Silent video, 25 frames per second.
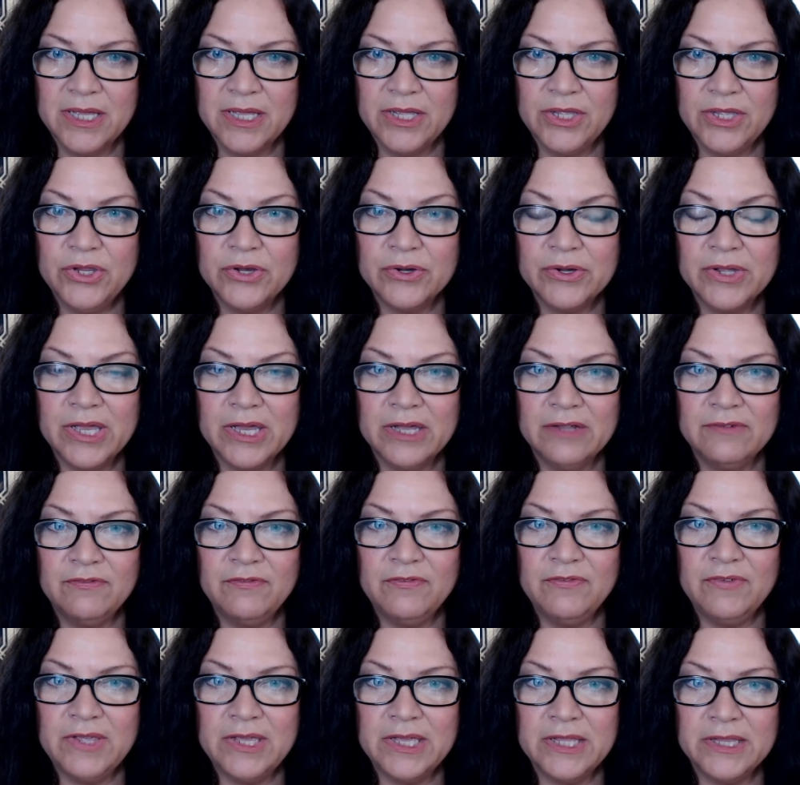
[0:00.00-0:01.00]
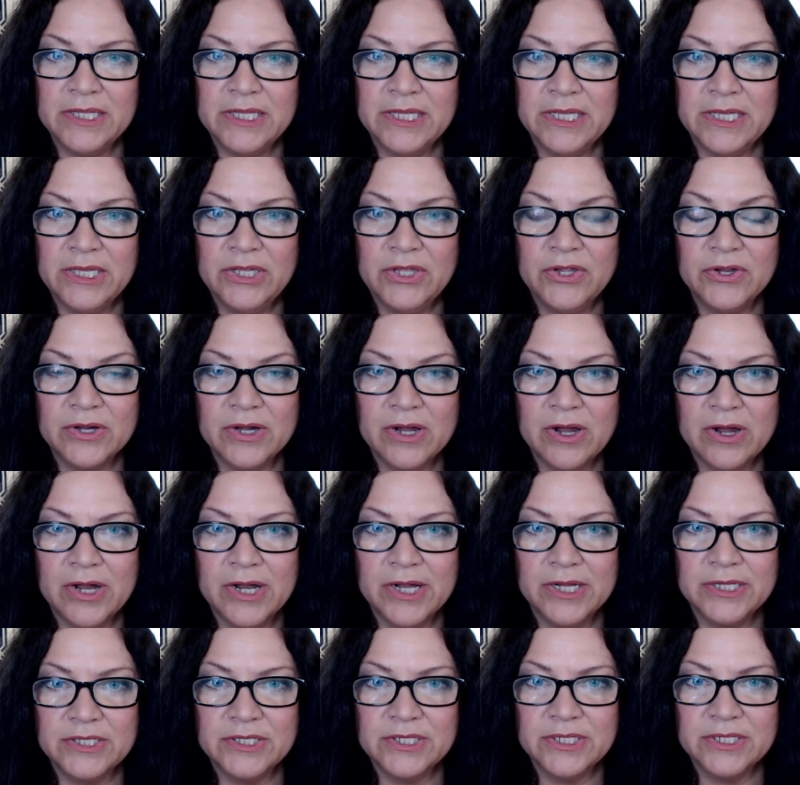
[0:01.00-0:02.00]
your gut feeling, your
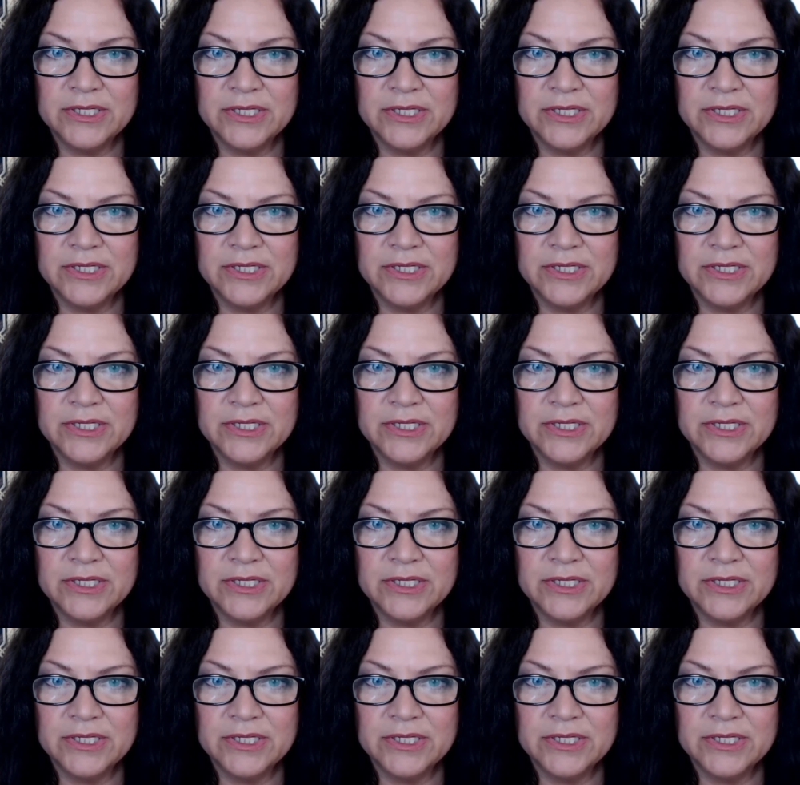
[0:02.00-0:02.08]
heart,